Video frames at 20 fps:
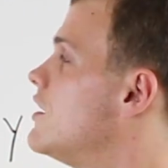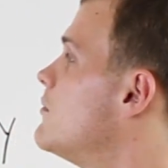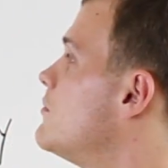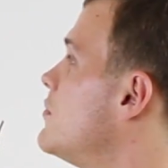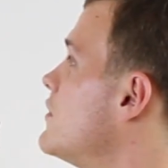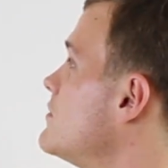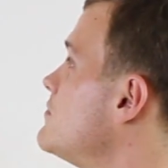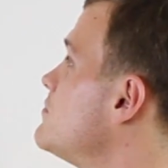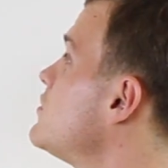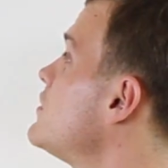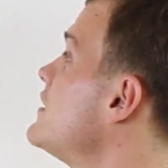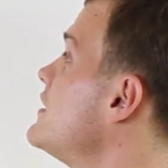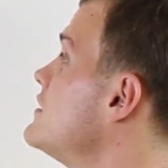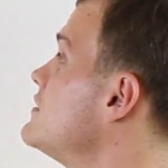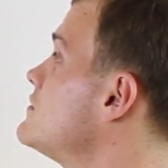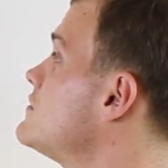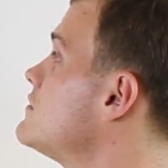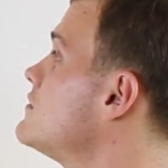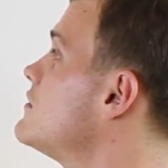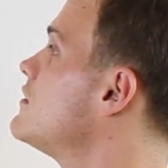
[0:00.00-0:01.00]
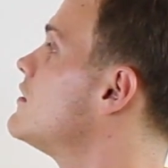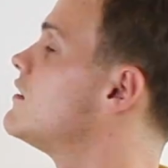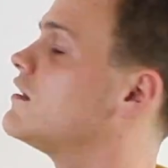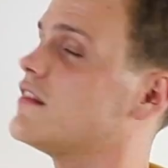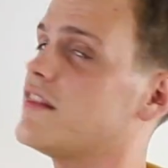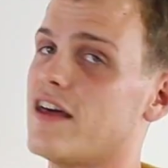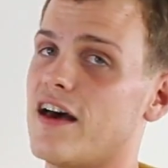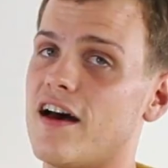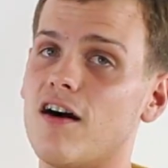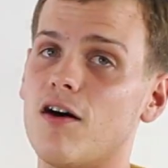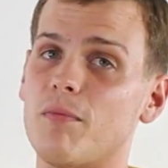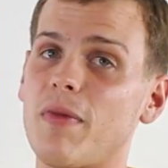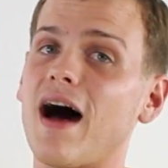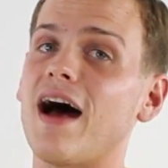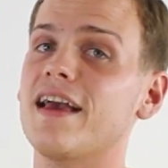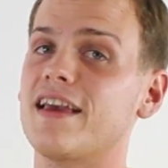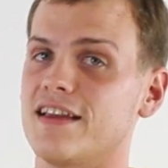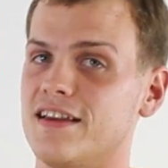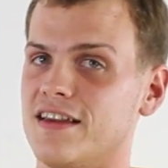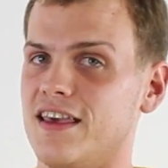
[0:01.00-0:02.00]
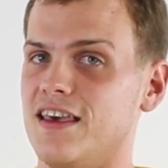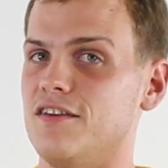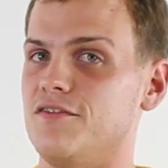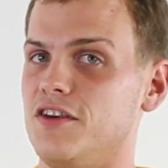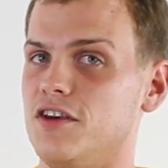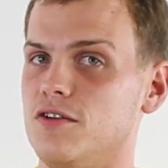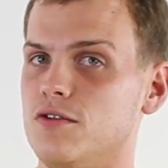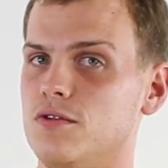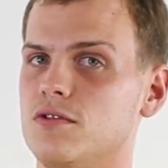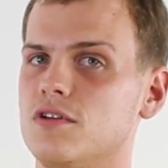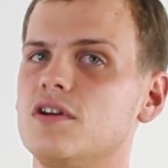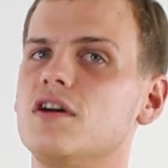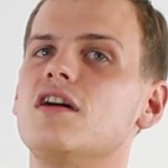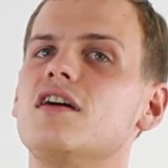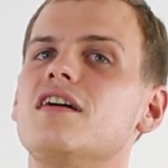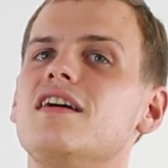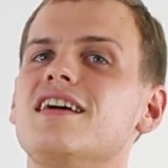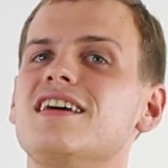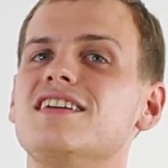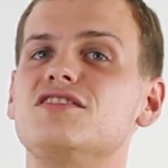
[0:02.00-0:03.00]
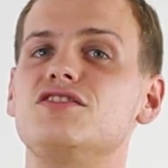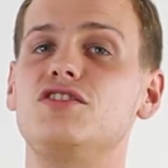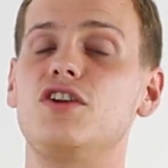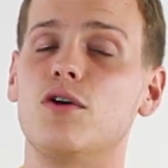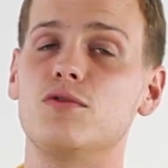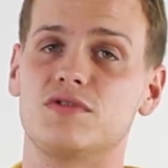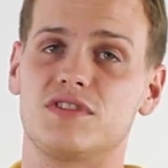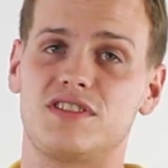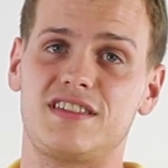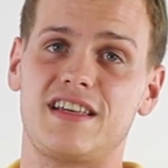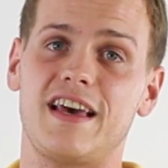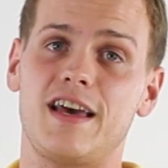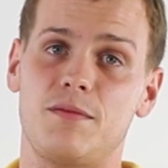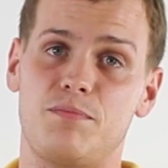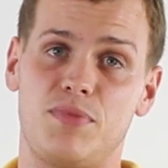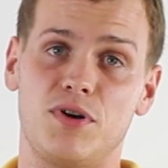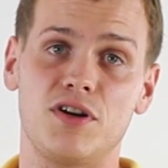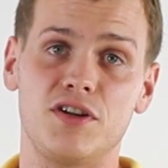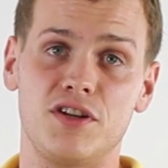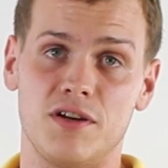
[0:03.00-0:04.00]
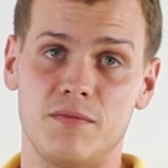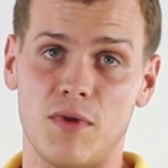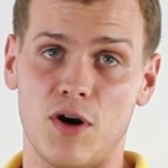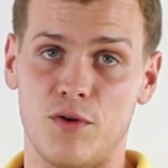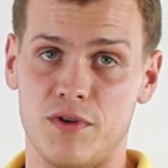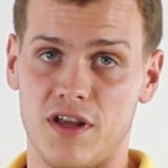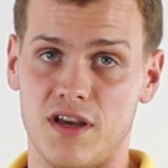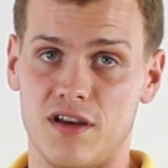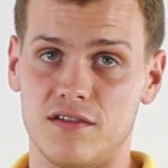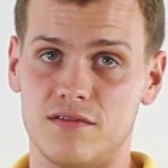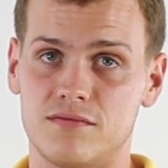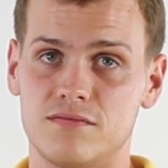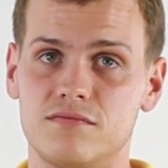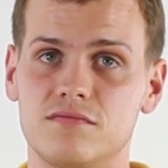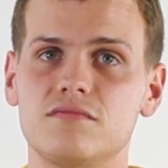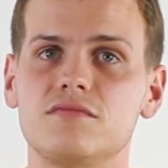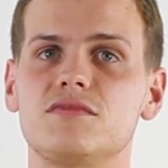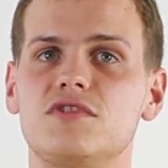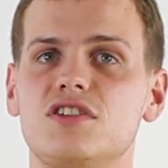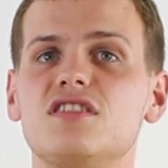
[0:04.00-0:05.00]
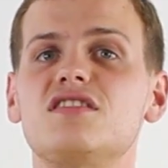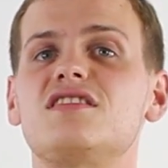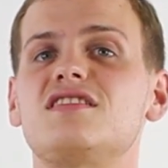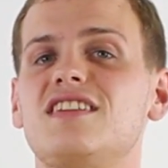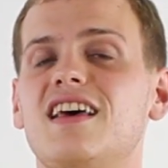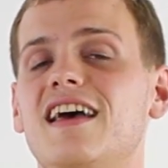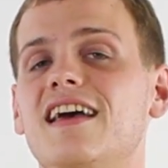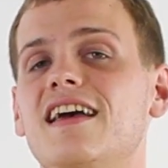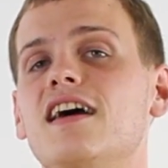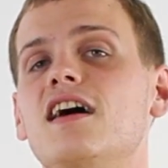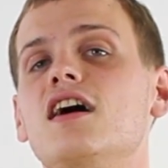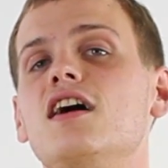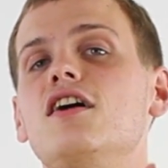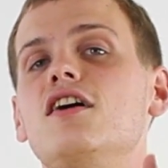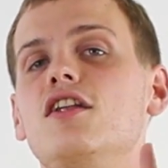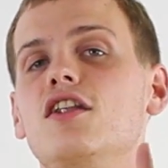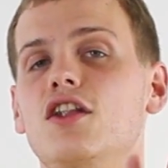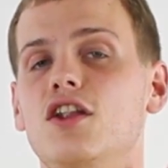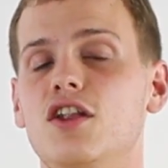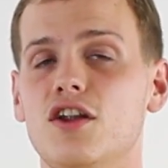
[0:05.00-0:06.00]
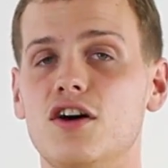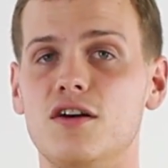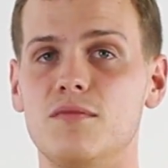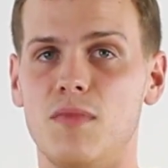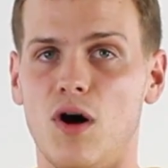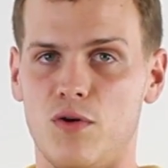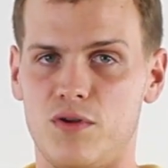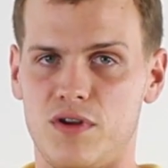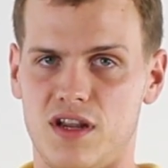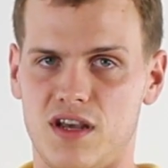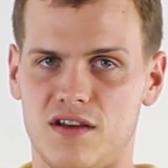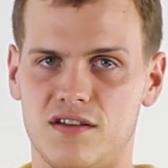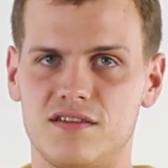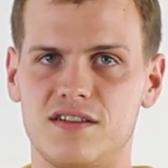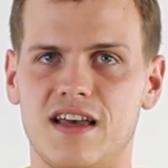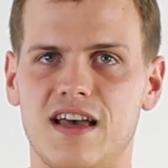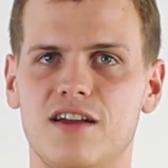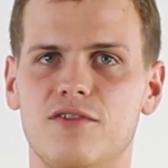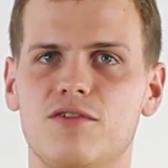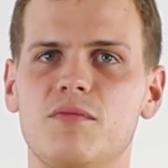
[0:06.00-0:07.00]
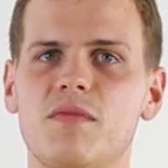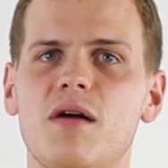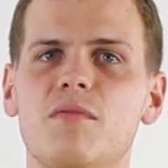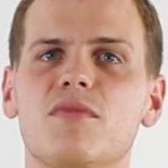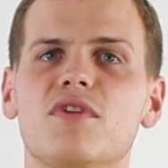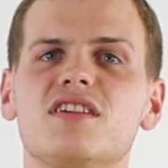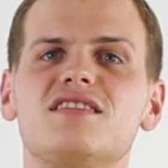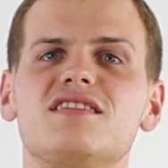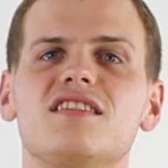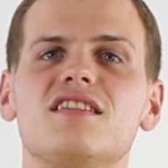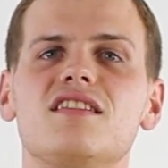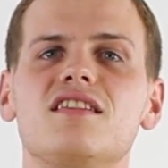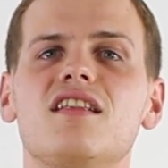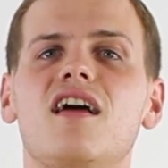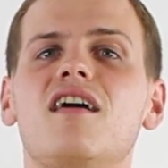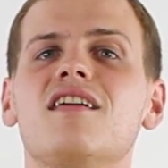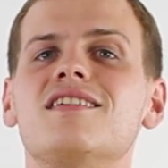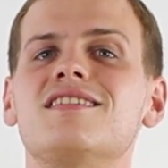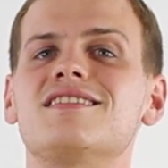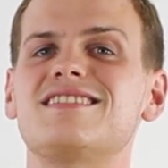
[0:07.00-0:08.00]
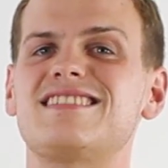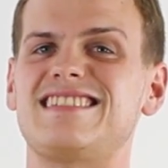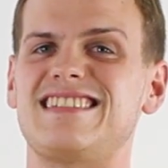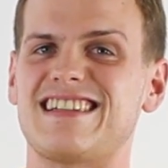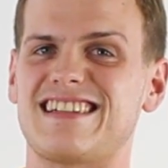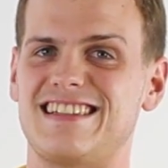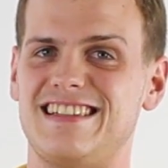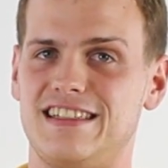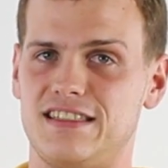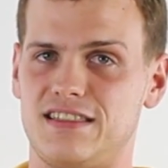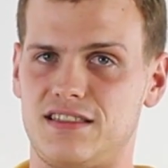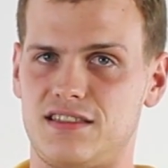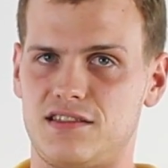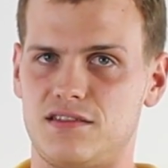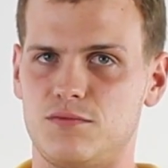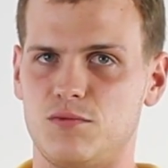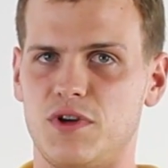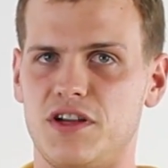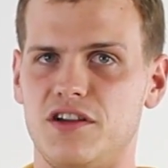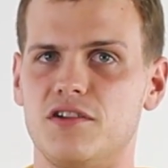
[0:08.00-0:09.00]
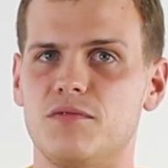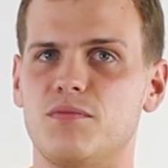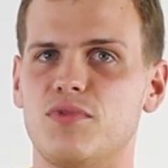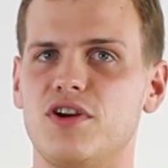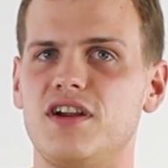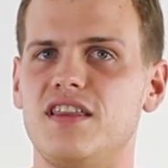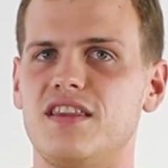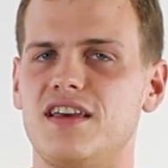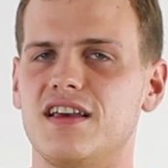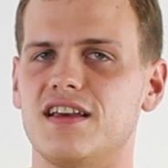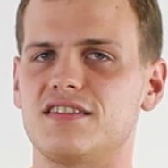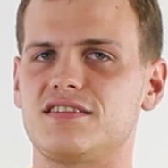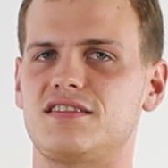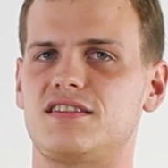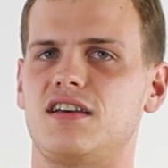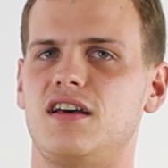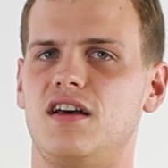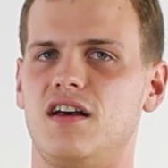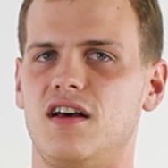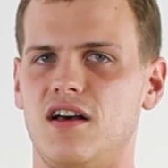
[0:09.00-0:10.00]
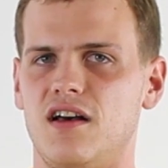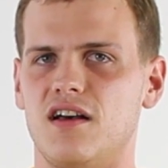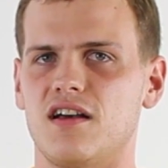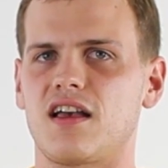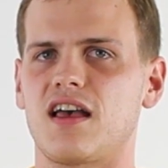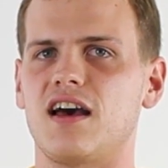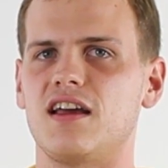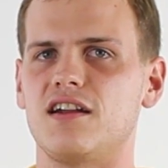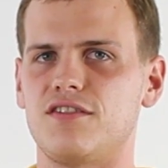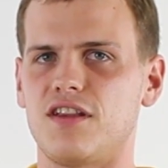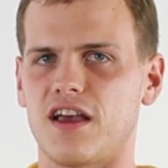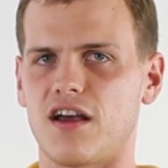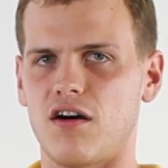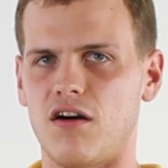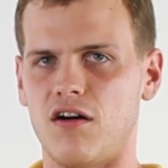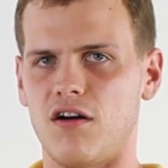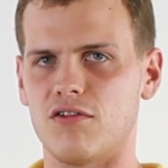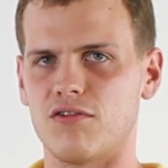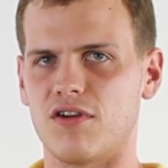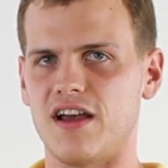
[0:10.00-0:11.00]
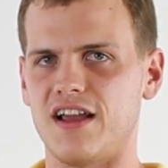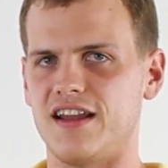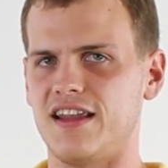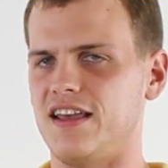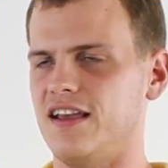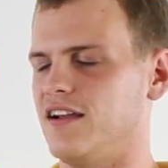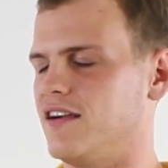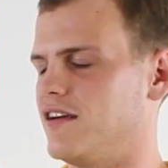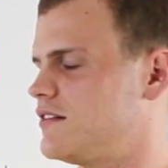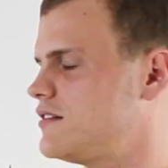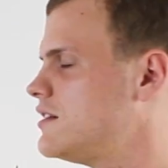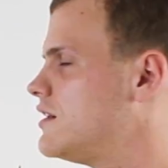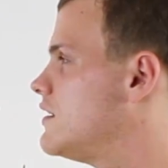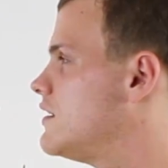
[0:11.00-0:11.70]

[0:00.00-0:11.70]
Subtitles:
But please, the help I can give you is don't say pneumonia. Just say pneumonia. And remember, it's a lung sickness. When you're breathing, it's kind of like all right here,